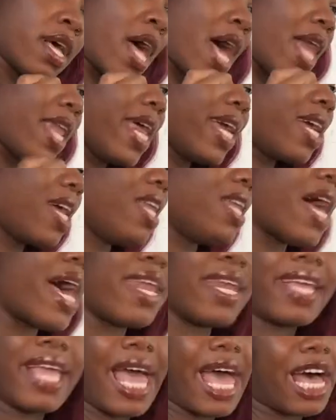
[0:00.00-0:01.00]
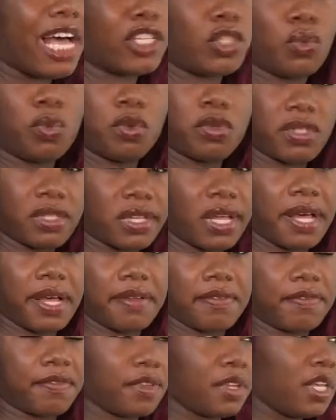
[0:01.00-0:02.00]
I like a lot of casual
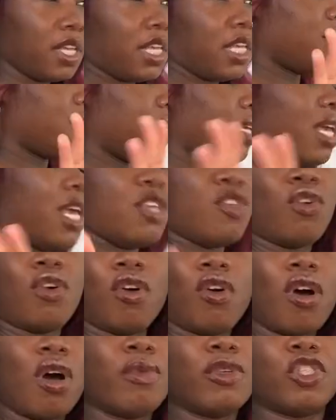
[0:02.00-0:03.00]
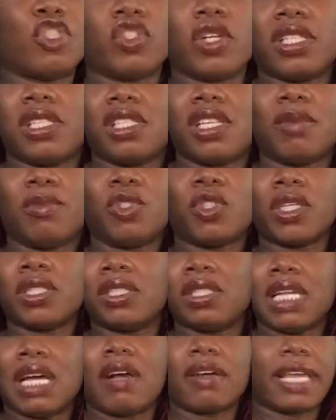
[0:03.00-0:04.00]
stuff. Yeah, you can always dress up, dress
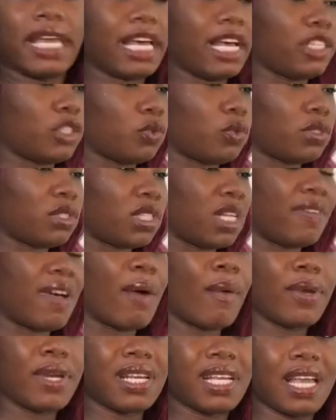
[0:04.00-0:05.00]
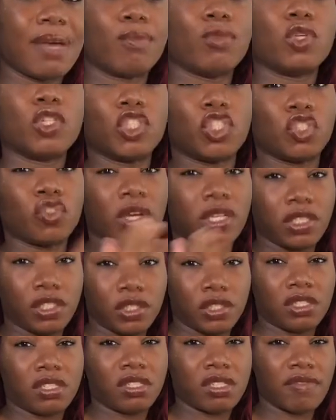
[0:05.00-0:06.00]
down, casual stuff. I want to get more
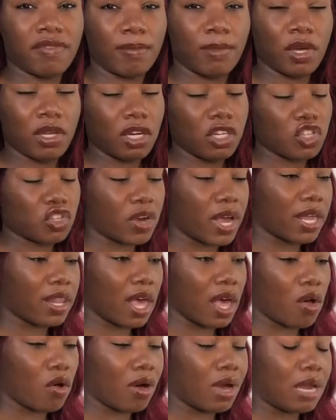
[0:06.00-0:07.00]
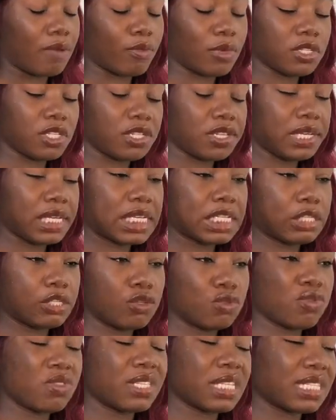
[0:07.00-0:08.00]
dressier stuff. I'm going to try that on with SheIn
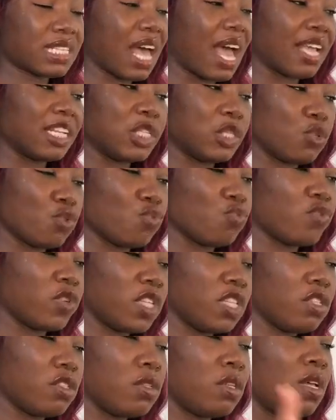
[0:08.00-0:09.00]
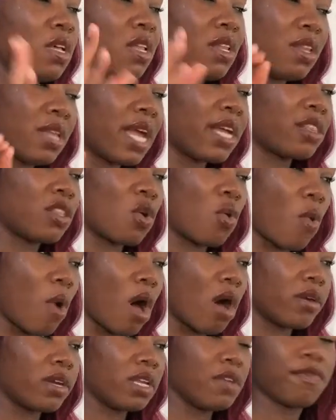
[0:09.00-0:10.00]
too, since I do really like the
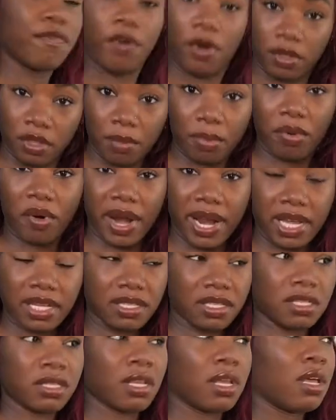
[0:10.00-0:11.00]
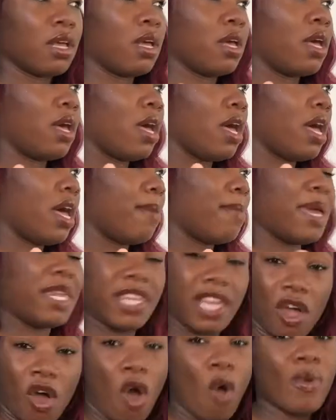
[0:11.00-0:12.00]
quality for the price. And
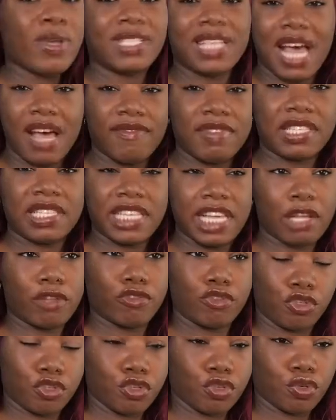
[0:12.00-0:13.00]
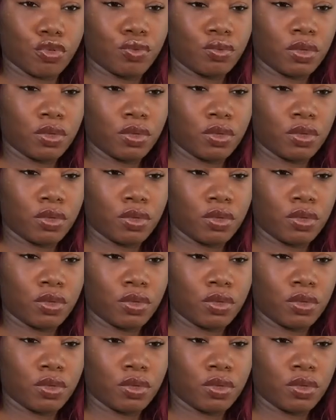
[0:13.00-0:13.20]
they always have a sale too.